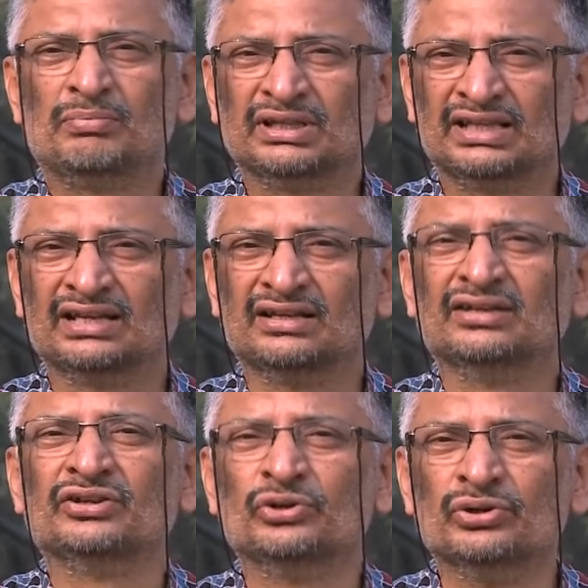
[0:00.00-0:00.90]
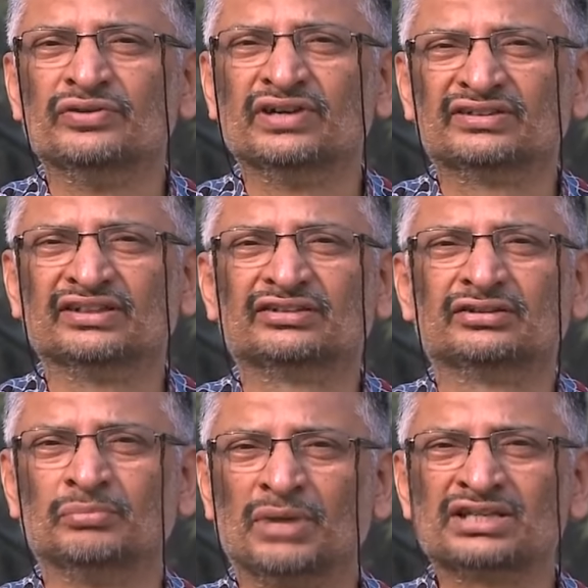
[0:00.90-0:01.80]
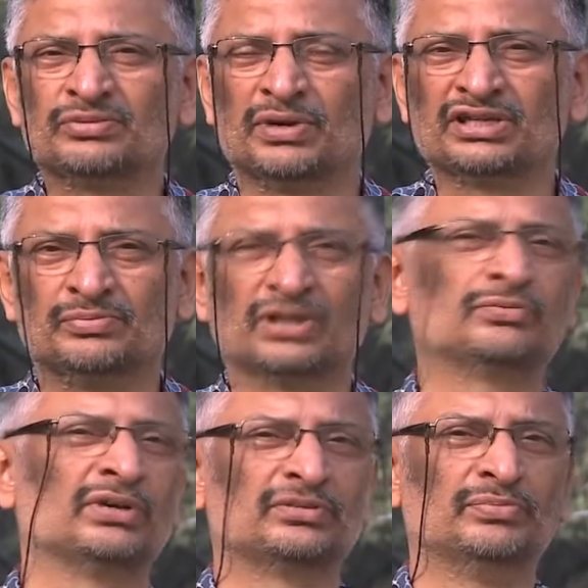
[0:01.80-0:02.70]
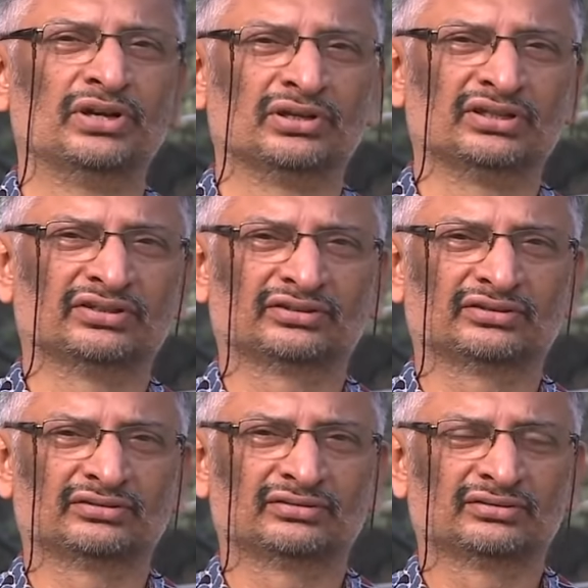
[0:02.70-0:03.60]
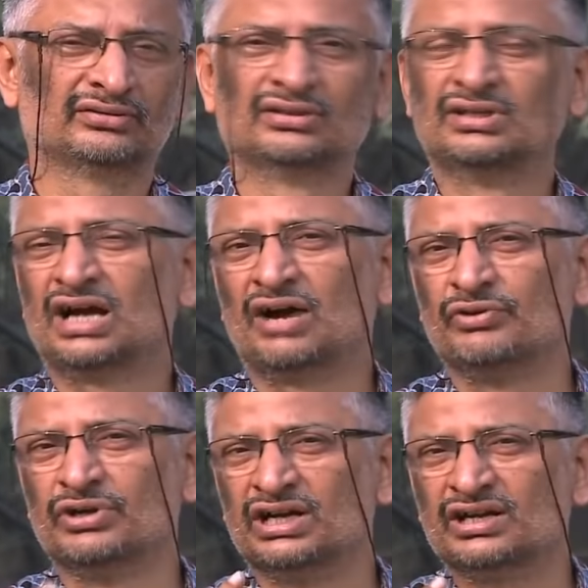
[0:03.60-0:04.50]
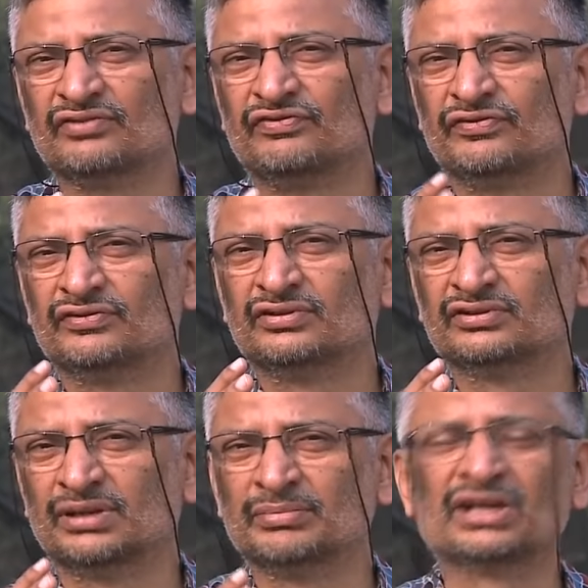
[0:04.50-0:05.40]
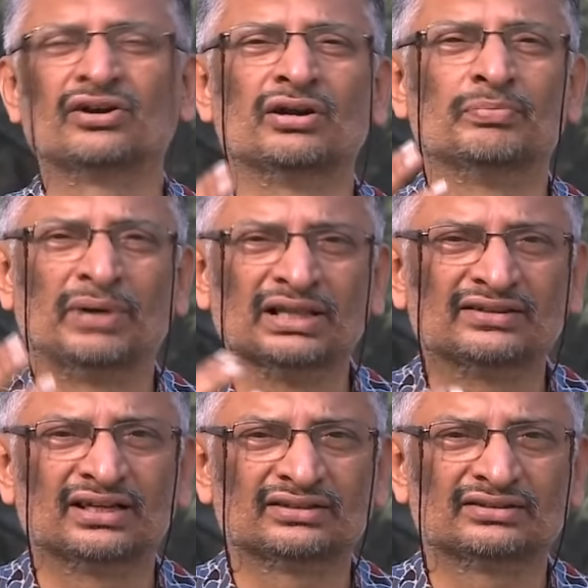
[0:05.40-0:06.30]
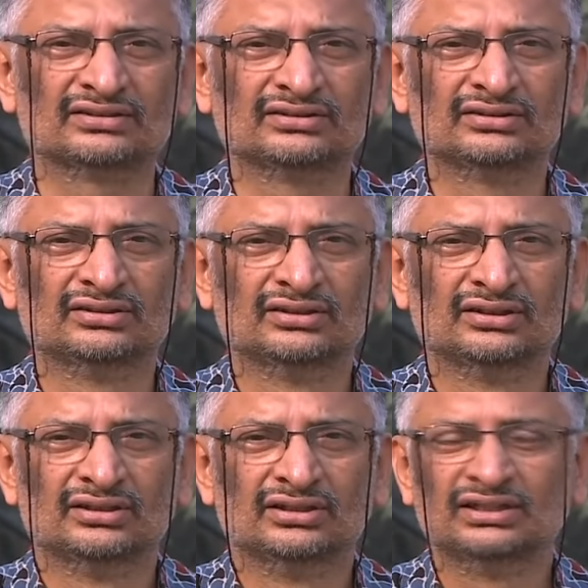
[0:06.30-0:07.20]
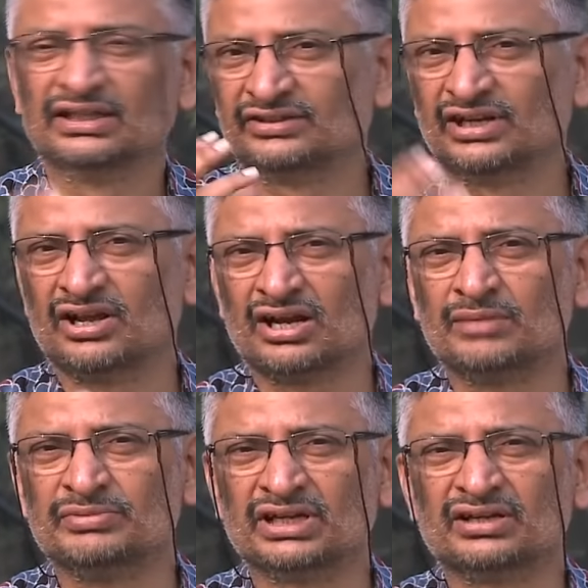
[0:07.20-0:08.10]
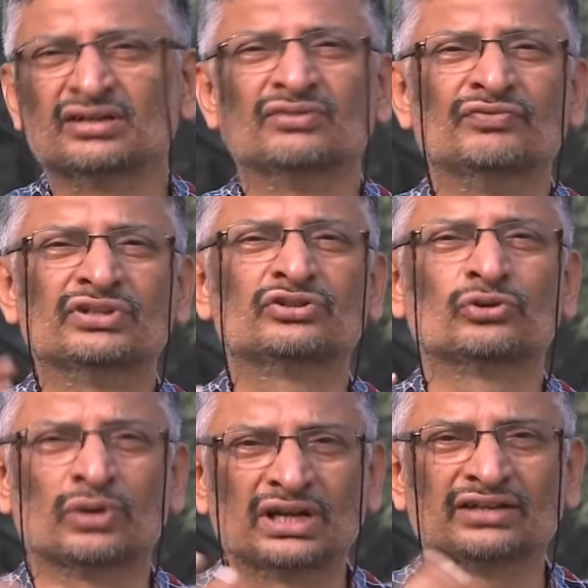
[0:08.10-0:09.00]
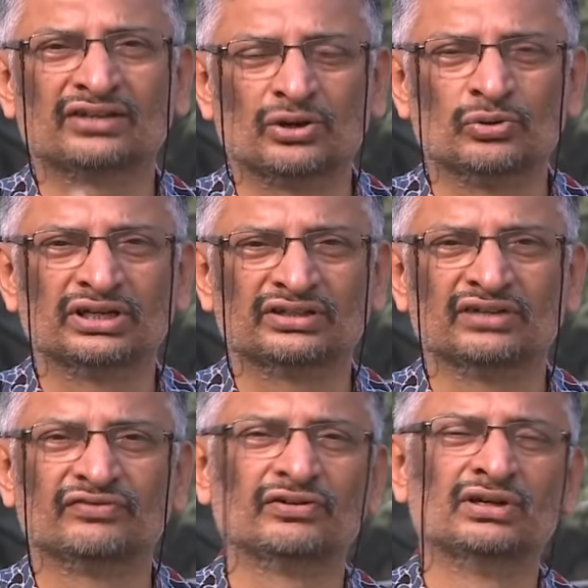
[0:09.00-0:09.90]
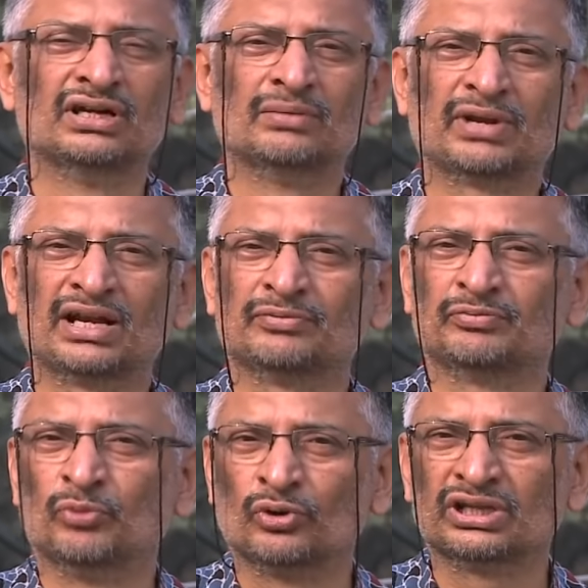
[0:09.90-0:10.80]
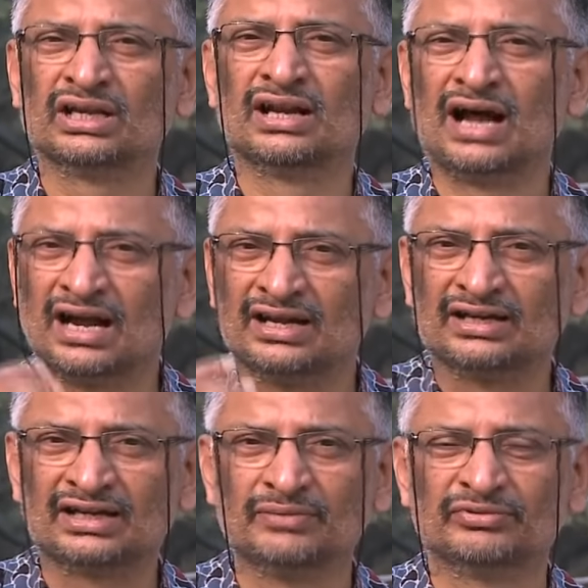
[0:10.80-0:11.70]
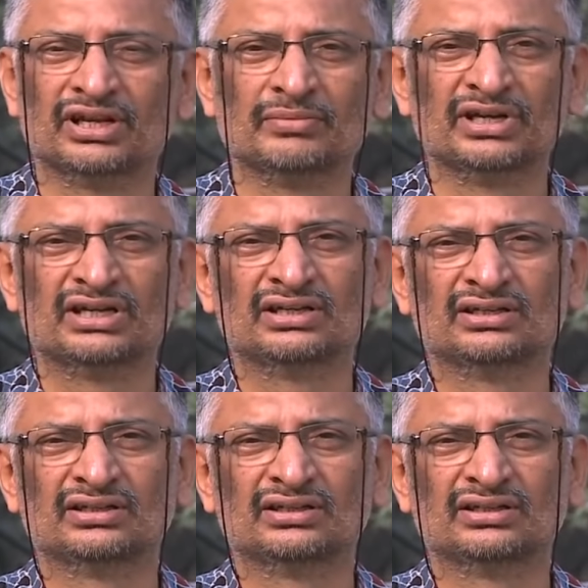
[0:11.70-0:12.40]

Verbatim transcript: But then universe is much, much, much, much beyond this. Have you heard of something called pulsars? A stellar object which rotates around itself perhaps more than 100 times in a minute?